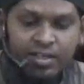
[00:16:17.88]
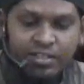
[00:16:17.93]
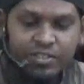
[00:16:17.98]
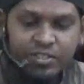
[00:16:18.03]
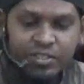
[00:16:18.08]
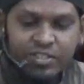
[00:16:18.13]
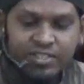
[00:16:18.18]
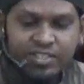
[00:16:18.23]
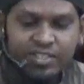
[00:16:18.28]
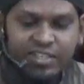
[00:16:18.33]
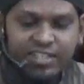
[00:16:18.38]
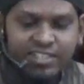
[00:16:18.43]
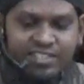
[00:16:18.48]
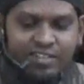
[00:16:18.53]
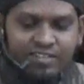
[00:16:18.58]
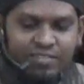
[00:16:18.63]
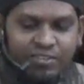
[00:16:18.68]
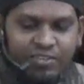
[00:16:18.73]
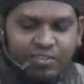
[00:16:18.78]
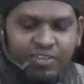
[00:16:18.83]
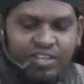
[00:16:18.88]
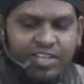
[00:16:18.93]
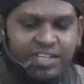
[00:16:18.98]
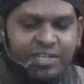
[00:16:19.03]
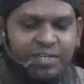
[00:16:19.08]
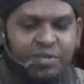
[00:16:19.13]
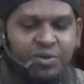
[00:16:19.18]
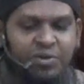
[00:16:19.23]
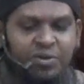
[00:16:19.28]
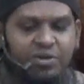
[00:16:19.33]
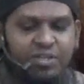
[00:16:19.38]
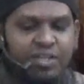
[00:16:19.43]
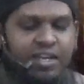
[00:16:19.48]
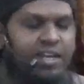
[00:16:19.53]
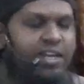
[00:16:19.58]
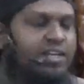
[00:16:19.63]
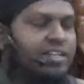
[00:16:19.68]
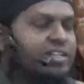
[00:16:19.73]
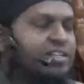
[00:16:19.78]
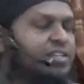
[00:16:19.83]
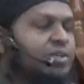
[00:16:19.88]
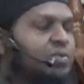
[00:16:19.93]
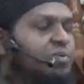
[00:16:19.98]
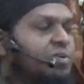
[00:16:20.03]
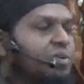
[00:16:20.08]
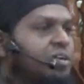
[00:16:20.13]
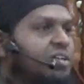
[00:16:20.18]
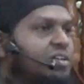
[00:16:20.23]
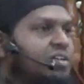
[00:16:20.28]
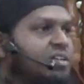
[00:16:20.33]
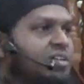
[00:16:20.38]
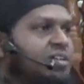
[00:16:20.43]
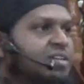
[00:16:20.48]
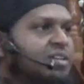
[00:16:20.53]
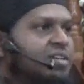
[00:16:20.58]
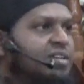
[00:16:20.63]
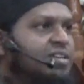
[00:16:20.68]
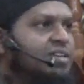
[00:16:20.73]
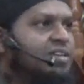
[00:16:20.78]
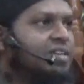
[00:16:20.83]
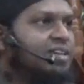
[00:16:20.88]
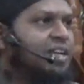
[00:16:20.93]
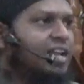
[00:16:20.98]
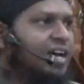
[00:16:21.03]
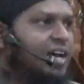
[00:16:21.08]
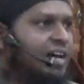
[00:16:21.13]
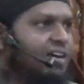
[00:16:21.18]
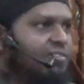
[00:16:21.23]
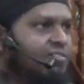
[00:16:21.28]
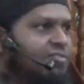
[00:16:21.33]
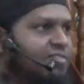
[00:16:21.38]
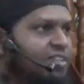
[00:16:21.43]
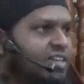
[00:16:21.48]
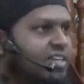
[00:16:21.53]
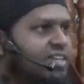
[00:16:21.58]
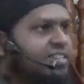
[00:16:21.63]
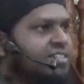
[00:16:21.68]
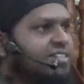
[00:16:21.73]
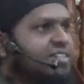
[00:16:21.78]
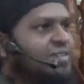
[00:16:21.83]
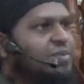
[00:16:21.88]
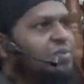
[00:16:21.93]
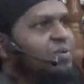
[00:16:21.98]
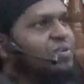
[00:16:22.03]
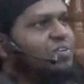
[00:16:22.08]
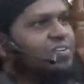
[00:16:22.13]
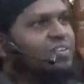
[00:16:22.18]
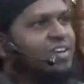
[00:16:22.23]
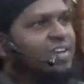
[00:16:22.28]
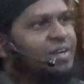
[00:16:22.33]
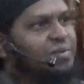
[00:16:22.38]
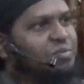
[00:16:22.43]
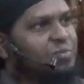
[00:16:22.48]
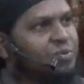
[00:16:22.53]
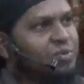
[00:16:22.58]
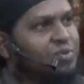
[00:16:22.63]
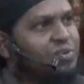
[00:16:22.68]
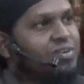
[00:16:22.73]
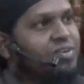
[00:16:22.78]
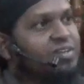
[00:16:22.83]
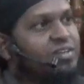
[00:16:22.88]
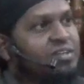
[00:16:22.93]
So he says, if you really know, then you would laugh less and you would cry more.